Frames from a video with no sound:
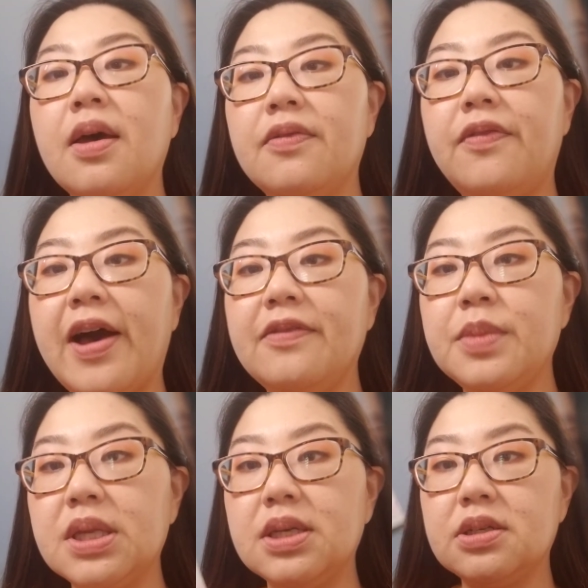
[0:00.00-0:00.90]
5
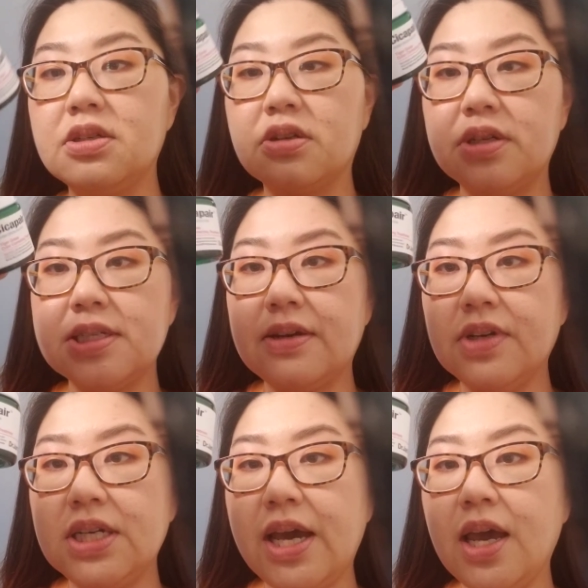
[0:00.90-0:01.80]
million degrees every
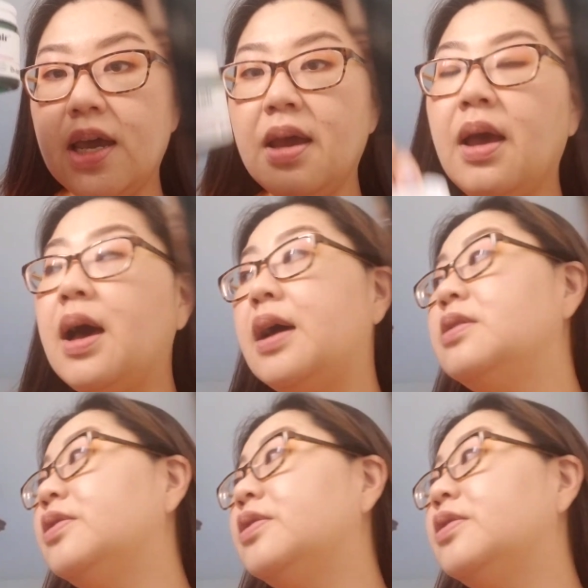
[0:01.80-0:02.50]
day. I don't know